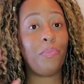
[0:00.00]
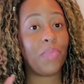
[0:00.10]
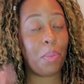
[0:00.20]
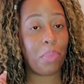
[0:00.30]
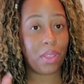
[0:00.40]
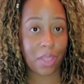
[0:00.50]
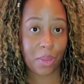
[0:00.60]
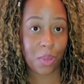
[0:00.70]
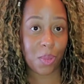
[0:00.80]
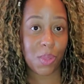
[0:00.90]

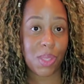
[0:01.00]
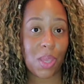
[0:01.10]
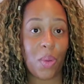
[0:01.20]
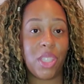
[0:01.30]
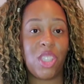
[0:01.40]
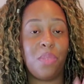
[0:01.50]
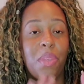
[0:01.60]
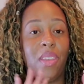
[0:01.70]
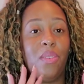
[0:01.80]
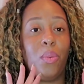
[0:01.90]
blue, so it should
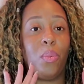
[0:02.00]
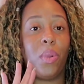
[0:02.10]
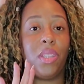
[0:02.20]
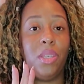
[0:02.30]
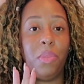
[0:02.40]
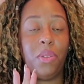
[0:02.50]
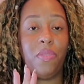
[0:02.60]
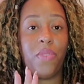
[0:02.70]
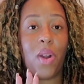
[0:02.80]
be really beautiful.